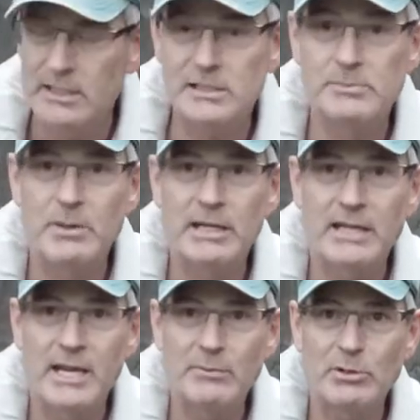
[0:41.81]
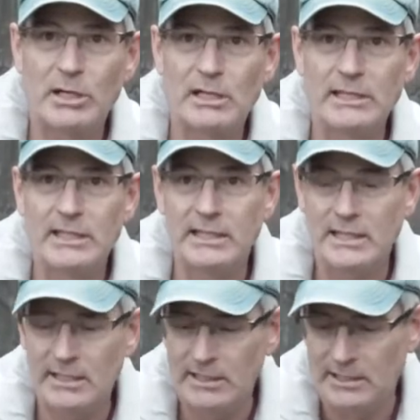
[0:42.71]
It's my camera cleaning
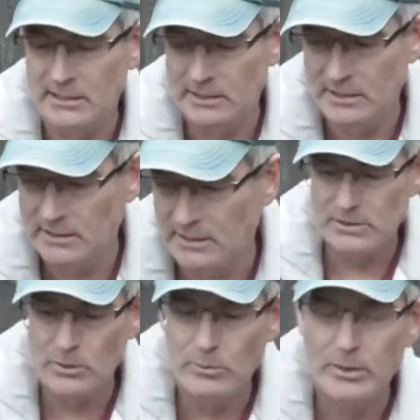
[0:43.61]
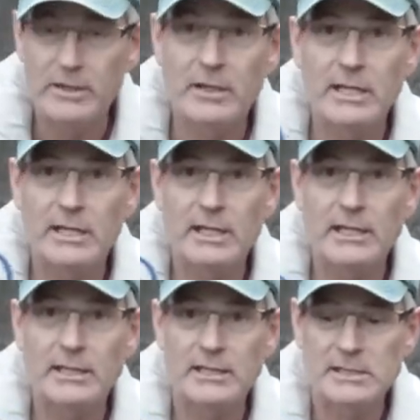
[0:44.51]
kit. So with a kit
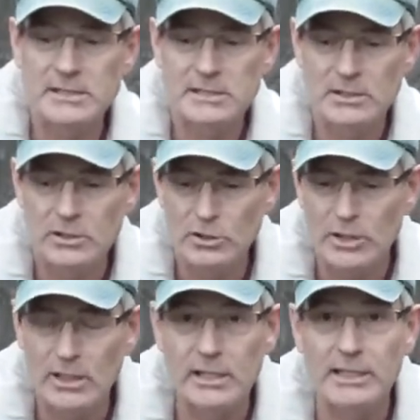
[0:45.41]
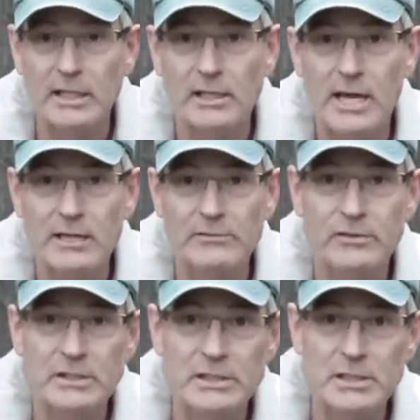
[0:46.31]
like this, you can clean a lot of
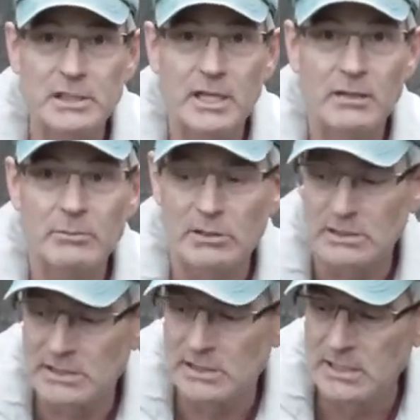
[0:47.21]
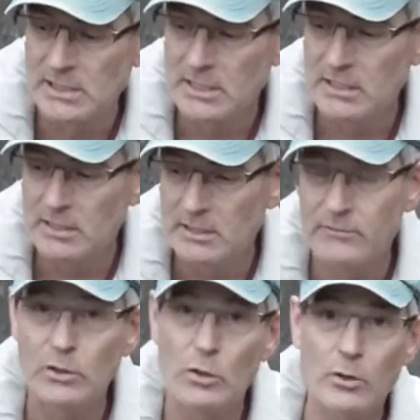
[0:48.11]
vintage cameras.
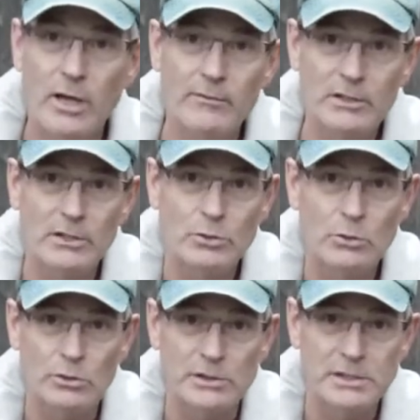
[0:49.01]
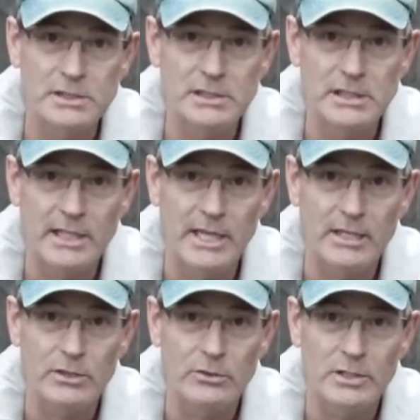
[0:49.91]
If you don't have the tools, you
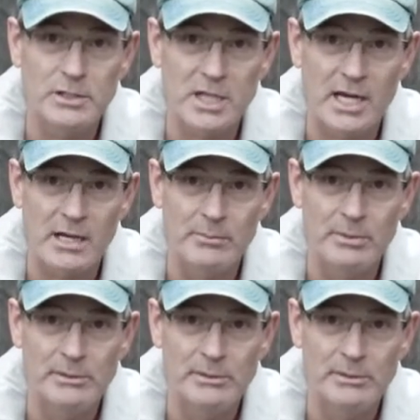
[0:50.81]
can't do the job.